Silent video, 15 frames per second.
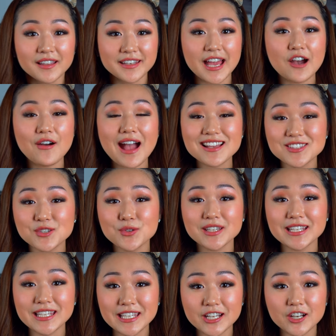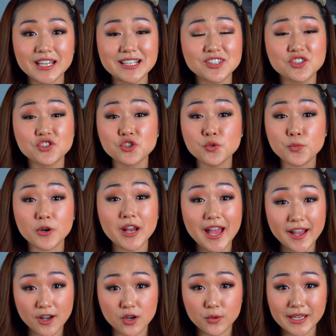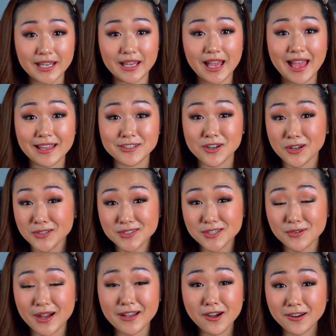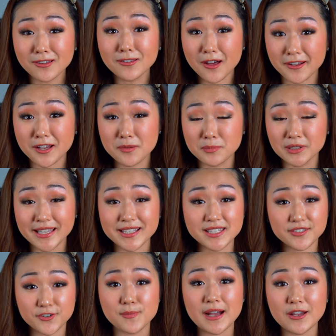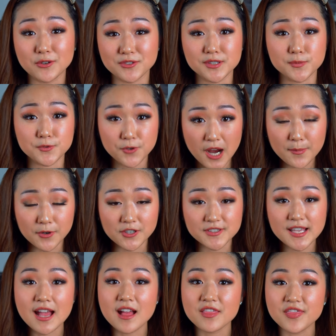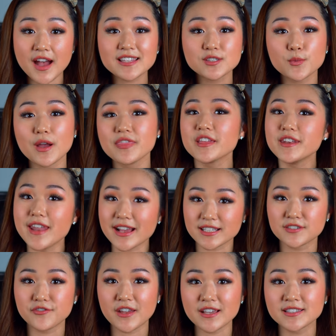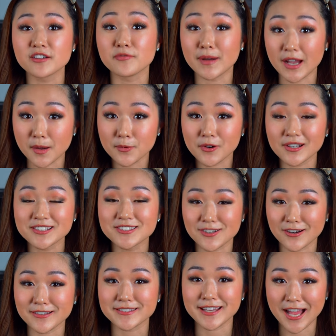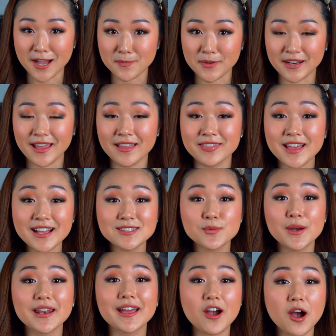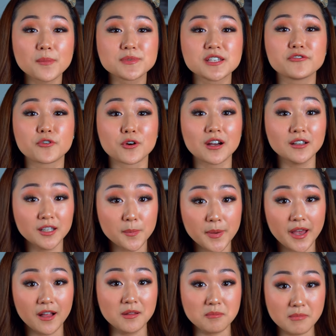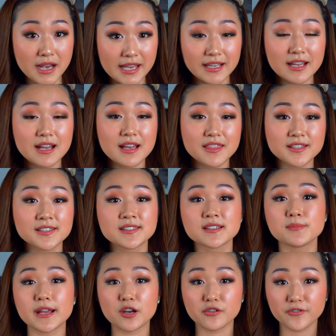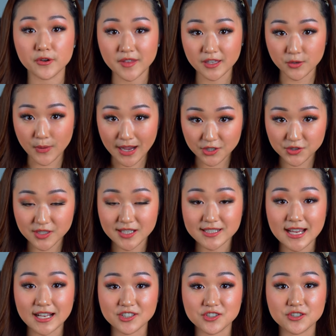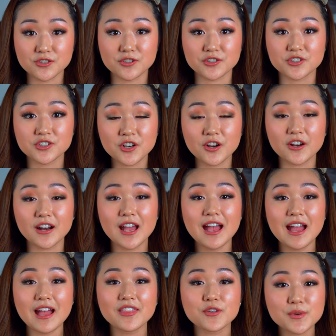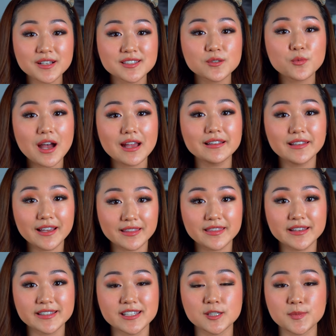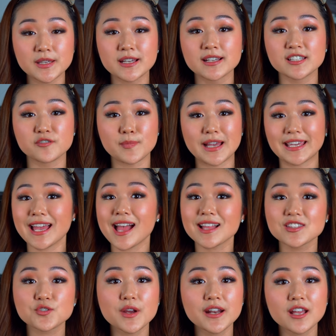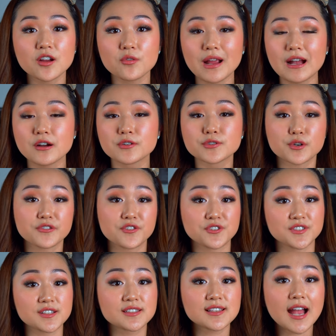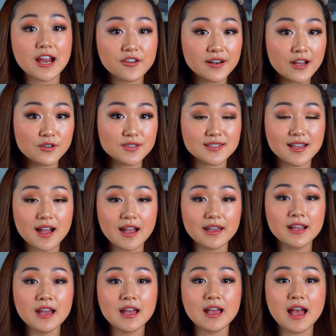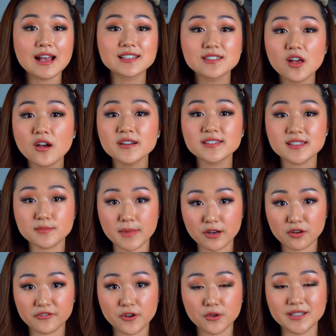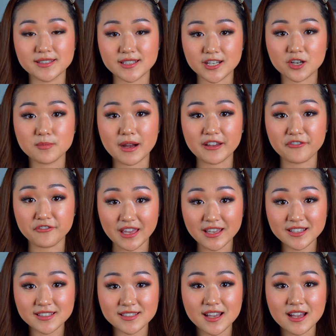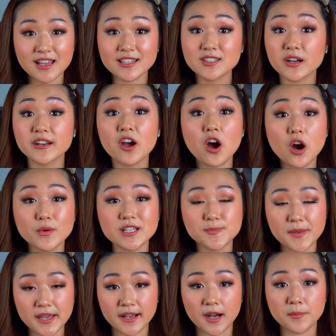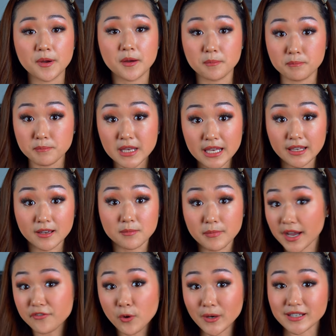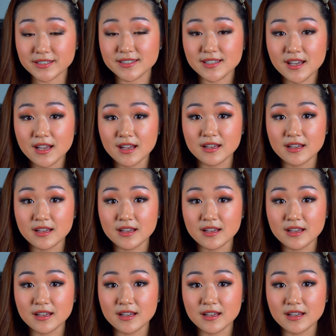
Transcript: Now, as you can hear, it's super echoey, and also I got a lot of complaints from my own subscribers. That's when the next phase of my upgrade started to happen, and that's when I opted for a lapel mic. This is a microphone that you actually attach to your shirt, and the reason why I like this is because if my cat's running around or if there's a siren outside, as long as the microphone is near my face, it's gonna always pick up me, my voice.